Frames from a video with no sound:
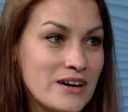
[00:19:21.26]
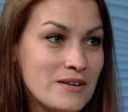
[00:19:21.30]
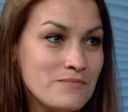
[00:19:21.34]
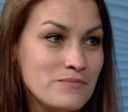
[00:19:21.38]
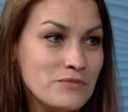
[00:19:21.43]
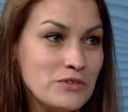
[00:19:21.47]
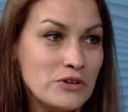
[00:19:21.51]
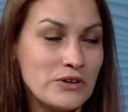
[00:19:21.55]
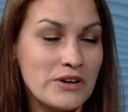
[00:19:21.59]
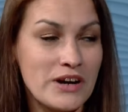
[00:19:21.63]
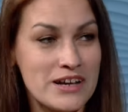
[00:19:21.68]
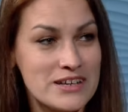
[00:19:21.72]

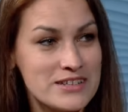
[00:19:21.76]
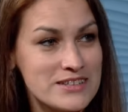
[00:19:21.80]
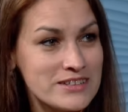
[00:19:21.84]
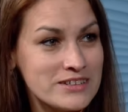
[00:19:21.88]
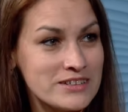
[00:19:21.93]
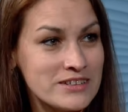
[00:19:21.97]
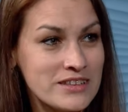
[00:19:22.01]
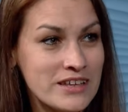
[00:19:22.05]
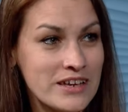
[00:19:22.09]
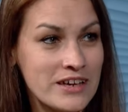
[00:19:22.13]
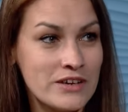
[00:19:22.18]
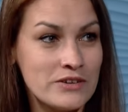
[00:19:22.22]
You're
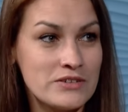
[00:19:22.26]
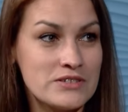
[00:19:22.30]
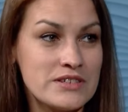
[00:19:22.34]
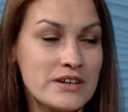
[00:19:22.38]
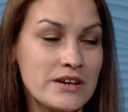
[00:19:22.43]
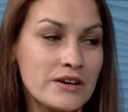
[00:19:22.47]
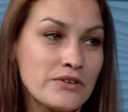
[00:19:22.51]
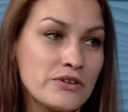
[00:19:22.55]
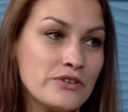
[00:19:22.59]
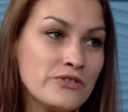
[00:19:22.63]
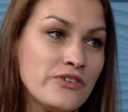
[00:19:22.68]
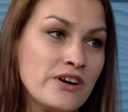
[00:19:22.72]
constantly there. You
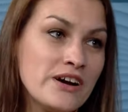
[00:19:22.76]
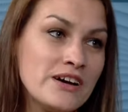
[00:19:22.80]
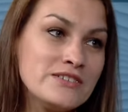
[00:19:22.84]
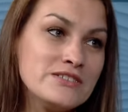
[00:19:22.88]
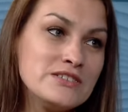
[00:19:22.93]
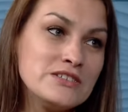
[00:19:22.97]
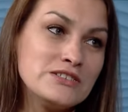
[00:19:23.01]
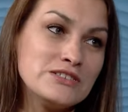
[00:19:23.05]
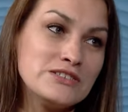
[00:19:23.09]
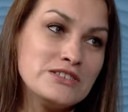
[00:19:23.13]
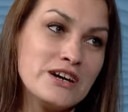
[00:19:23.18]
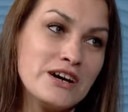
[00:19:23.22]
sacrifice
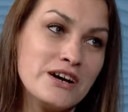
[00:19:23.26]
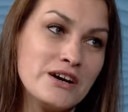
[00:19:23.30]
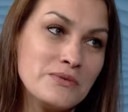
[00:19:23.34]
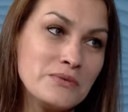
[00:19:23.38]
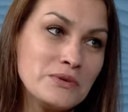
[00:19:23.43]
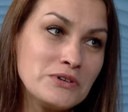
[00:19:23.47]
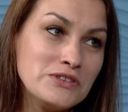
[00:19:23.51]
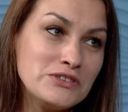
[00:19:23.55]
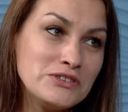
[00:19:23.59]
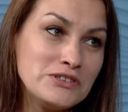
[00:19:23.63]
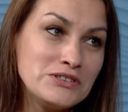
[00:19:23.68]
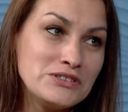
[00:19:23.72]
your time
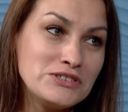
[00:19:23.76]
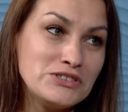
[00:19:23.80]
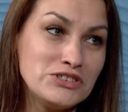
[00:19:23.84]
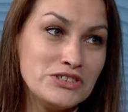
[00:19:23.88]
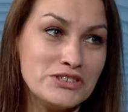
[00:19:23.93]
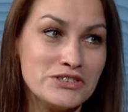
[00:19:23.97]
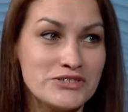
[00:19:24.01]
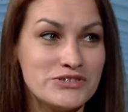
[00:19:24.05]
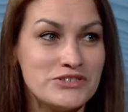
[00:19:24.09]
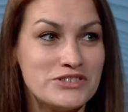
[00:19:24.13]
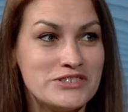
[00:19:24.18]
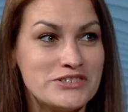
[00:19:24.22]
with your
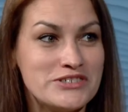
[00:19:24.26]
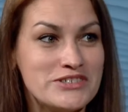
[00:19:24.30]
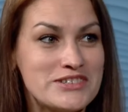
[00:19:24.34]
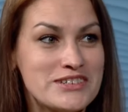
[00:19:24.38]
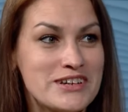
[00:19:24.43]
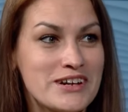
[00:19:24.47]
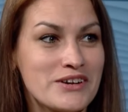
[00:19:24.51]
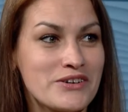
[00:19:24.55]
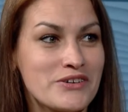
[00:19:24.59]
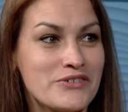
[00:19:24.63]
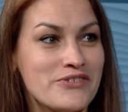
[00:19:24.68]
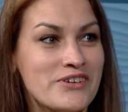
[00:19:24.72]
children. You
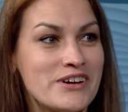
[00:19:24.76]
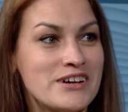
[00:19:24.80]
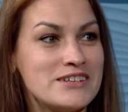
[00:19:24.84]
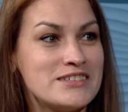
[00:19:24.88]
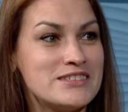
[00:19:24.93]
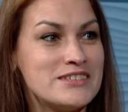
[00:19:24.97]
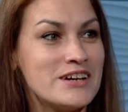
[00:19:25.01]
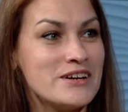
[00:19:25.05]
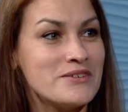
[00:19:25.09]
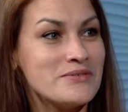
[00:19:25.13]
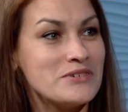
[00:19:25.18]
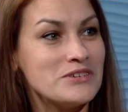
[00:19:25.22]
sacrifice
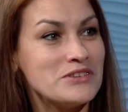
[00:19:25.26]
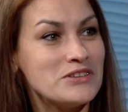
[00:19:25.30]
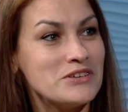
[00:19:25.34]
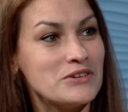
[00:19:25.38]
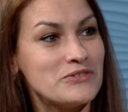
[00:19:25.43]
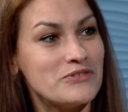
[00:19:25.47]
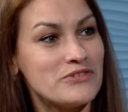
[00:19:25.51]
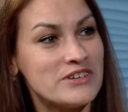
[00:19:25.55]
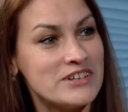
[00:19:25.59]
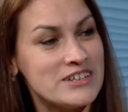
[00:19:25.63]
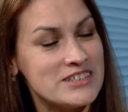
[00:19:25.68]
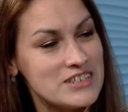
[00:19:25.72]
time with your
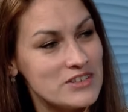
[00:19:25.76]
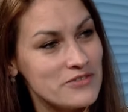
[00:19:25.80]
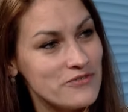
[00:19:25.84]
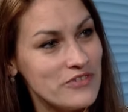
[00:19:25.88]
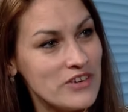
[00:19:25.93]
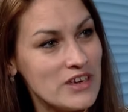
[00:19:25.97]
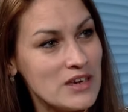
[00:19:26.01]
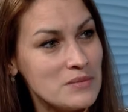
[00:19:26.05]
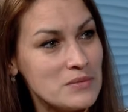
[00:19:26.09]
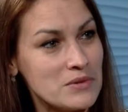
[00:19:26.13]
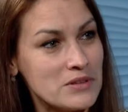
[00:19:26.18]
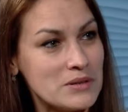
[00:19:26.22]
friends and
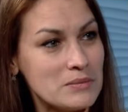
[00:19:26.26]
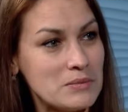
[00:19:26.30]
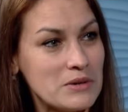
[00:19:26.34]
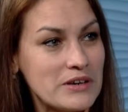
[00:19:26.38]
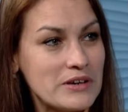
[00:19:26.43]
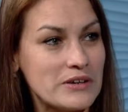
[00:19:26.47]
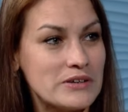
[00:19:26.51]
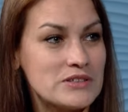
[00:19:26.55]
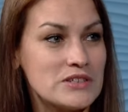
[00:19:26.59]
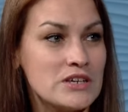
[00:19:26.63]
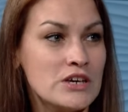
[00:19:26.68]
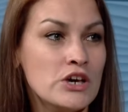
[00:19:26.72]
family
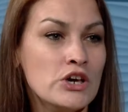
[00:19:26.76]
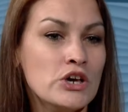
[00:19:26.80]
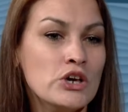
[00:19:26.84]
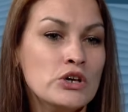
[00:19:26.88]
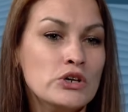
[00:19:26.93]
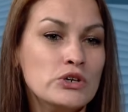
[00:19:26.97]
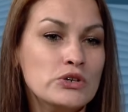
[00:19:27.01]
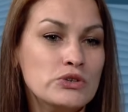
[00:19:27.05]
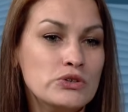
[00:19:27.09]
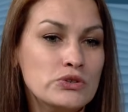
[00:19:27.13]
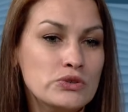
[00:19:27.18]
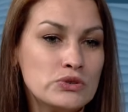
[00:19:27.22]
because
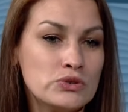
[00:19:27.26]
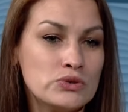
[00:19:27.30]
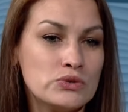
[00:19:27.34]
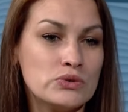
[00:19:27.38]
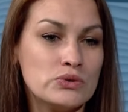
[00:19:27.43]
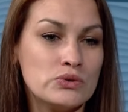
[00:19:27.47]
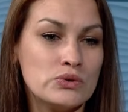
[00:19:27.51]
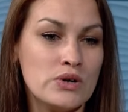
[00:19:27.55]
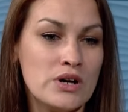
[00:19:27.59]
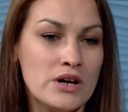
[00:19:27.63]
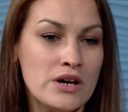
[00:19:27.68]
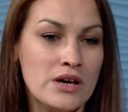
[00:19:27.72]

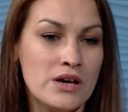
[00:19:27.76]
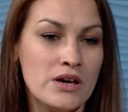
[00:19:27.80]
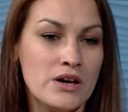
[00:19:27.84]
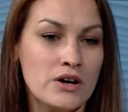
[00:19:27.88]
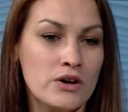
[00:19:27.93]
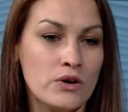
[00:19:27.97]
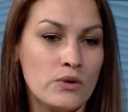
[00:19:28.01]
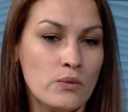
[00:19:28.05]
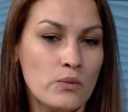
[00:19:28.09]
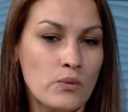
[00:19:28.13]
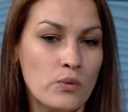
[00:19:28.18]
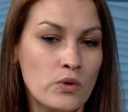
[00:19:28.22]
you
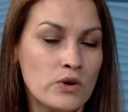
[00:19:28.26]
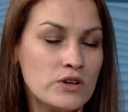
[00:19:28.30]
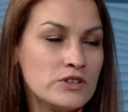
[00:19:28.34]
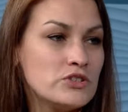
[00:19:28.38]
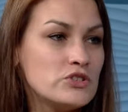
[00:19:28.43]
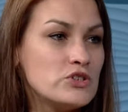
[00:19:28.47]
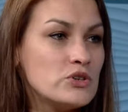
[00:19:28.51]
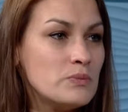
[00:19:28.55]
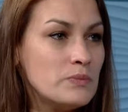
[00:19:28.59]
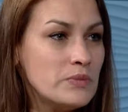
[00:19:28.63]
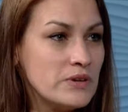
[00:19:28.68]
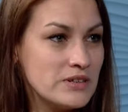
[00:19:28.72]
want
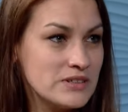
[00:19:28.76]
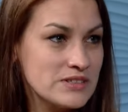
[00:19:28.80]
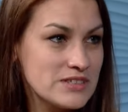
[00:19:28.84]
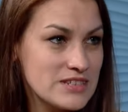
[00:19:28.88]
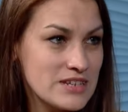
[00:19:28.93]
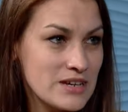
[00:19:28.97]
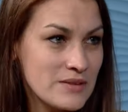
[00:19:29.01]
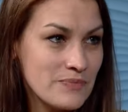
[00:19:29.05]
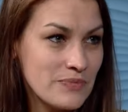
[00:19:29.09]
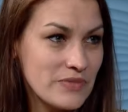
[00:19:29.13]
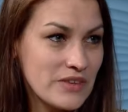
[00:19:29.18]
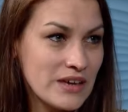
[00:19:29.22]
to build
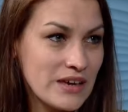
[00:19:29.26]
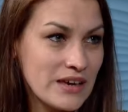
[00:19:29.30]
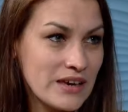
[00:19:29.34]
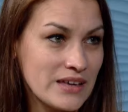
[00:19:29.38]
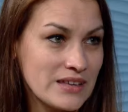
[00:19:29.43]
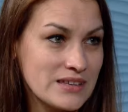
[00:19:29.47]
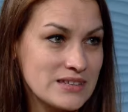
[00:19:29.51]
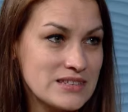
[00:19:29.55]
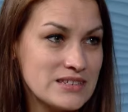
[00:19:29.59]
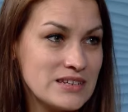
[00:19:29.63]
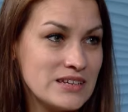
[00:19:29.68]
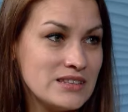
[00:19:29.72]

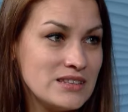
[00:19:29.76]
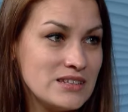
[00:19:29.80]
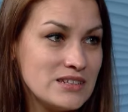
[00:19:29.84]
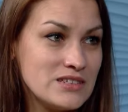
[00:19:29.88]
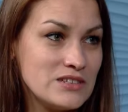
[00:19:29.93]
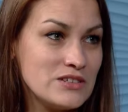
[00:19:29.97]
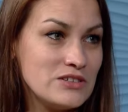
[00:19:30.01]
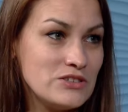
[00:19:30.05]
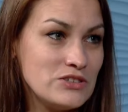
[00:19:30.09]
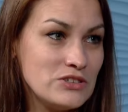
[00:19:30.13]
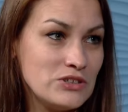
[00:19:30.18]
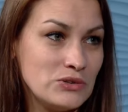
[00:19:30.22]
something, said this
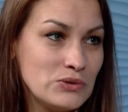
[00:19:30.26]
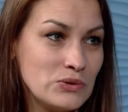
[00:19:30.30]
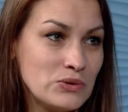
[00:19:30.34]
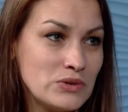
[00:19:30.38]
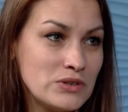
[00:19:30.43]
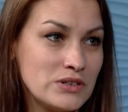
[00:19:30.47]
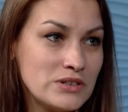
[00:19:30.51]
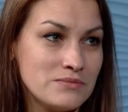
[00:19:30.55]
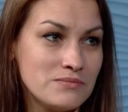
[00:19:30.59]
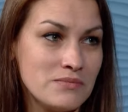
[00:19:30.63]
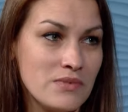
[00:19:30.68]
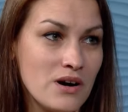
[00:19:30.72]
is
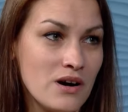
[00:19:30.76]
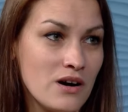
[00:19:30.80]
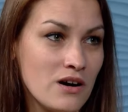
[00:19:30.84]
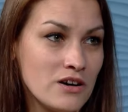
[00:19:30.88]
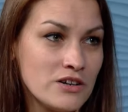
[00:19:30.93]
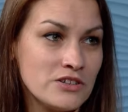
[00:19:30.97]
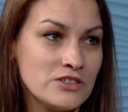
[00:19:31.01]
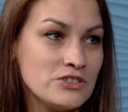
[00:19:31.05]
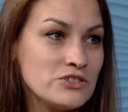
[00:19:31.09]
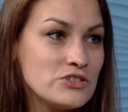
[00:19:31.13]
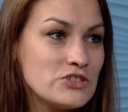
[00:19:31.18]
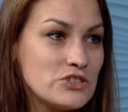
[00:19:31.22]
your
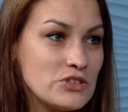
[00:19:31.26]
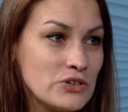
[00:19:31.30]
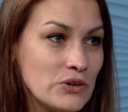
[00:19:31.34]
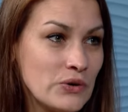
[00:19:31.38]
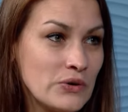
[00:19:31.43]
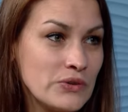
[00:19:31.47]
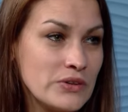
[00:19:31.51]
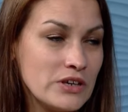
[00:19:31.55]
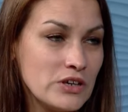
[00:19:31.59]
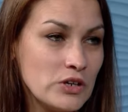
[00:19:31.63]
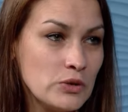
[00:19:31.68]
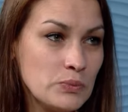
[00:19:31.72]
heart and
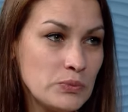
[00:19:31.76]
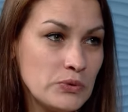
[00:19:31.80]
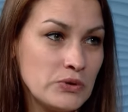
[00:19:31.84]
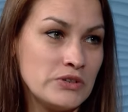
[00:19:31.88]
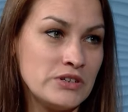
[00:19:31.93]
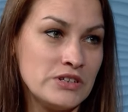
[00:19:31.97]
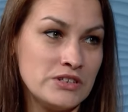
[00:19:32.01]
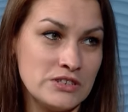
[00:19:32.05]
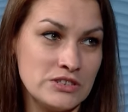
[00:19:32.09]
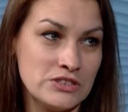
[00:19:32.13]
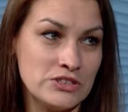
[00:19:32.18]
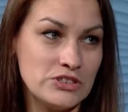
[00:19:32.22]
soul that you put
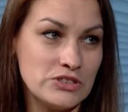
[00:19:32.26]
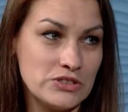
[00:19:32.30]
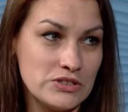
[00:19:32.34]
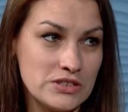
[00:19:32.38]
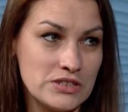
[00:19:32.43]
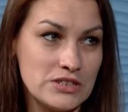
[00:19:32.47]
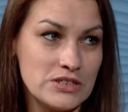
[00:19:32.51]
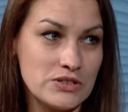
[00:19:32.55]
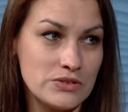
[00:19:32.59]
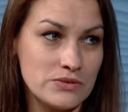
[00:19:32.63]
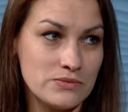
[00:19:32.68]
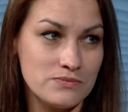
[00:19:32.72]
in into
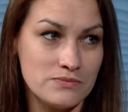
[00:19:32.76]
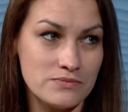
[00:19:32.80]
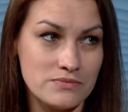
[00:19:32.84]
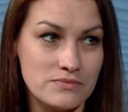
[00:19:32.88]
this